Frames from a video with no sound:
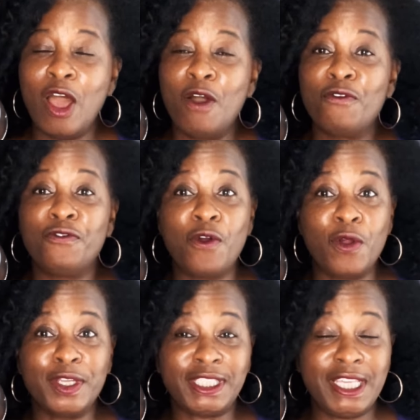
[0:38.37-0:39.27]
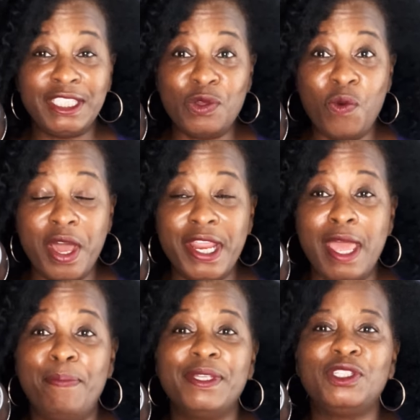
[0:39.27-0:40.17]
for season one,
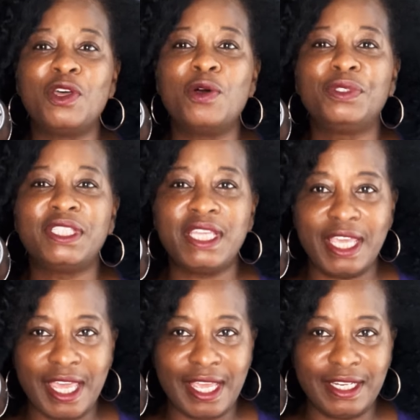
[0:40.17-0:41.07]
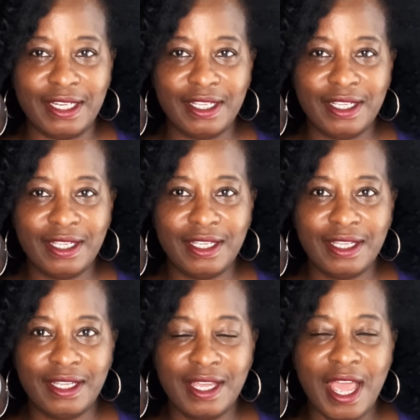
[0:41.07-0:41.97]
episode ten.
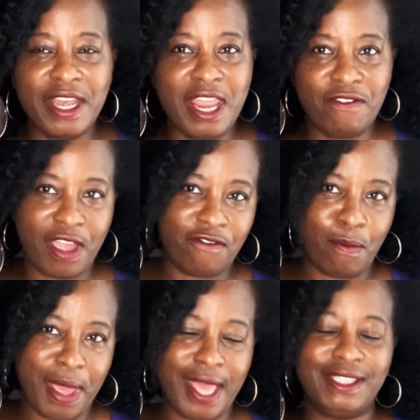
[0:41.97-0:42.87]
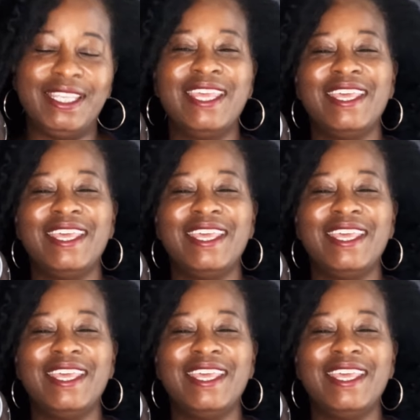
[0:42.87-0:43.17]
I never ever met.